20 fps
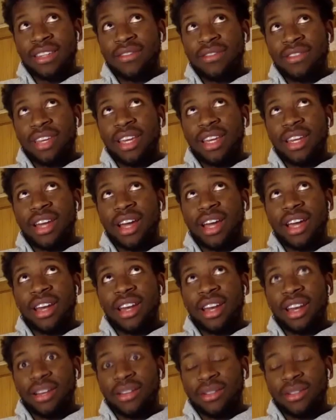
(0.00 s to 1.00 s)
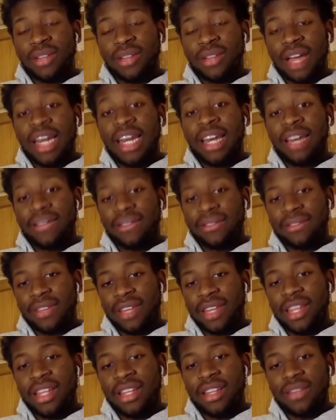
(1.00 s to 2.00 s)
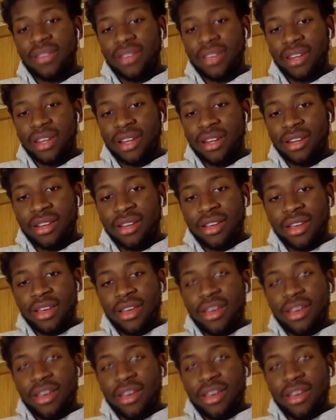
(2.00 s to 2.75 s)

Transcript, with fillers: end of year nine, and I I left at the end of year nine.